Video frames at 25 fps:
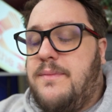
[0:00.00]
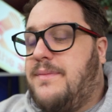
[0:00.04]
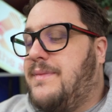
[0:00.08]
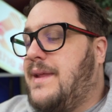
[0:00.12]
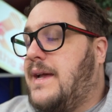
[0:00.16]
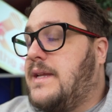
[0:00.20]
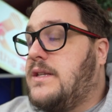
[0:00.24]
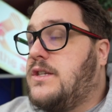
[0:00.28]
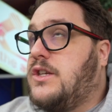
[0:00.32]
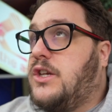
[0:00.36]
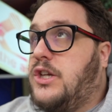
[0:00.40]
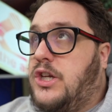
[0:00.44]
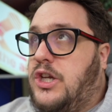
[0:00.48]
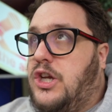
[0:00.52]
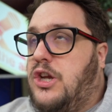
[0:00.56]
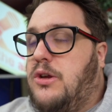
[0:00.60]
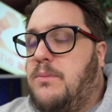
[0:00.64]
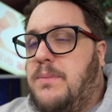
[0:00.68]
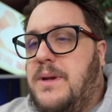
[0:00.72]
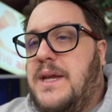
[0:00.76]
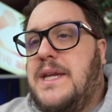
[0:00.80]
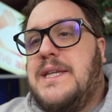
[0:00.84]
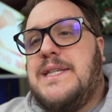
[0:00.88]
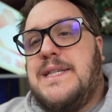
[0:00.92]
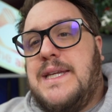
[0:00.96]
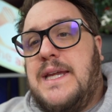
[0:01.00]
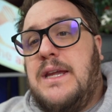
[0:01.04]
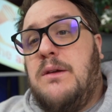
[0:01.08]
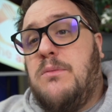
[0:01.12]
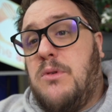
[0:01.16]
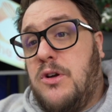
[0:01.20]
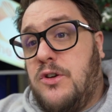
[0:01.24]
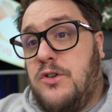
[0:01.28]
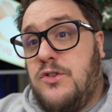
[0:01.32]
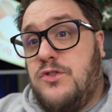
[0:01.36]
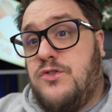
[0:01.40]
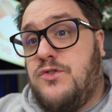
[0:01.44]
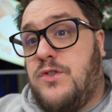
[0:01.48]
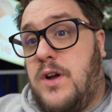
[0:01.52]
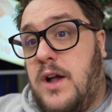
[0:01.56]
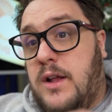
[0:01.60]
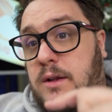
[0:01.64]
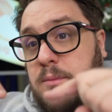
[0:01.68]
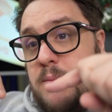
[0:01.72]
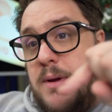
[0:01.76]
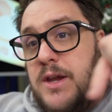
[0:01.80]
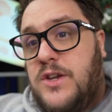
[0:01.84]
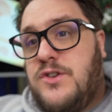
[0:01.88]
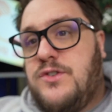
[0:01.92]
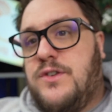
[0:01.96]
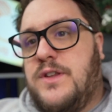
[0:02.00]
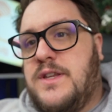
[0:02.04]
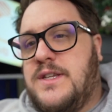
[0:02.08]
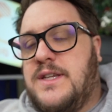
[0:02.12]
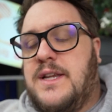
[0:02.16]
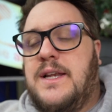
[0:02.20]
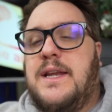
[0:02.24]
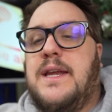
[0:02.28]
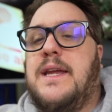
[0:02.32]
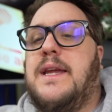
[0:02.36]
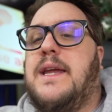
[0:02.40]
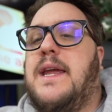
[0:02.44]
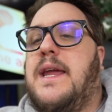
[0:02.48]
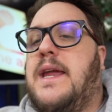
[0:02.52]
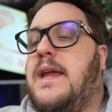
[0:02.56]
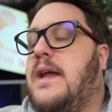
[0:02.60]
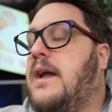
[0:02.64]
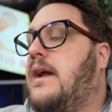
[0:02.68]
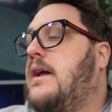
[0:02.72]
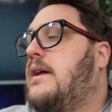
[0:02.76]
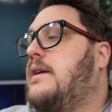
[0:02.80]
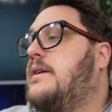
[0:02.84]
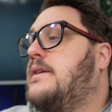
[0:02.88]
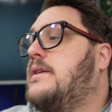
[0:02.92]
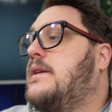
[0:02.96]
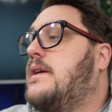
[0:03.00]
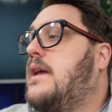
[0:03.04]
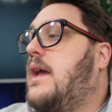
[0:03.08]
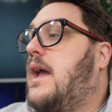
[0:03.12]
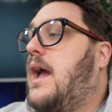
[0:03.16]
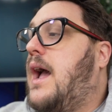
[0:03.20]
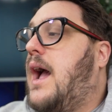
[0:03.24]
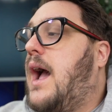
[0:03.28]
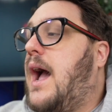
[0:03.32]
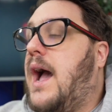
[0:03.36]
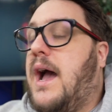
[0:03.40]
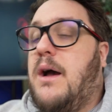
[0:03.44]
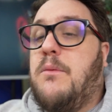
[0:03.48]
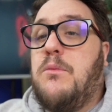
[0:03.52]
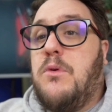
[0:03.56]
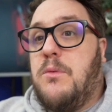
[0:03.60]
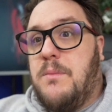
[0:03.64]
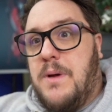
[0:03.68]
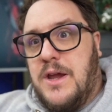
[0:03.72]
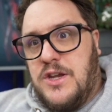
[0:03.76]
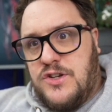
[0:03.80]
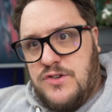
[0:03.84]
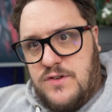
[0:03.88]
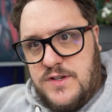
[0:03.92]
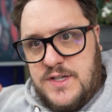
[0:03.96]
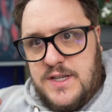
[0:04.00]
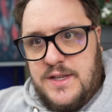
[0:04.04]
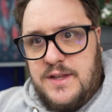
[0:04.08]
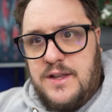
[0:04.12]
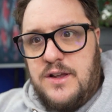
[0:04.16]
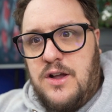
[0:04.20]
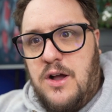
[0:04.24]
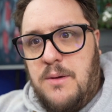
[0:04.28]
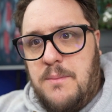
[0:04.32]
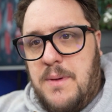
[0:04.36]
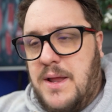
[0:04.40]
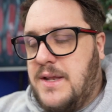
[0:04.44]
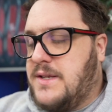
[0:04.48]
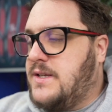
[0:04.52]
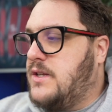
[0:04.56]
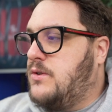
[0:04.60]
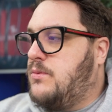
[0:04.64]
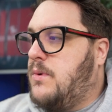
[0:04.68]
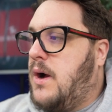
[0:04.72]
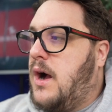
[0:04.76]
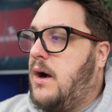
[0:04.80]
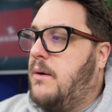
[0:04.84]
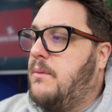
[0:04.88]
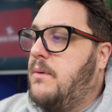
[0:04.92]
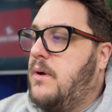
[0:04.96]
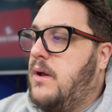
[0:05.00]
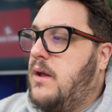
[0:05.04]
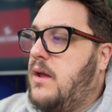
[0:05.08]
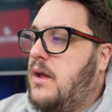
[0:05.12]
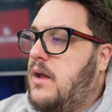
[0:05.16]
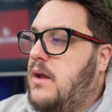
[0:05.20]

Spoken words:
that's QBC100Trial, I'll make sure there's a link here, and we'll make sure it's in the comments as well.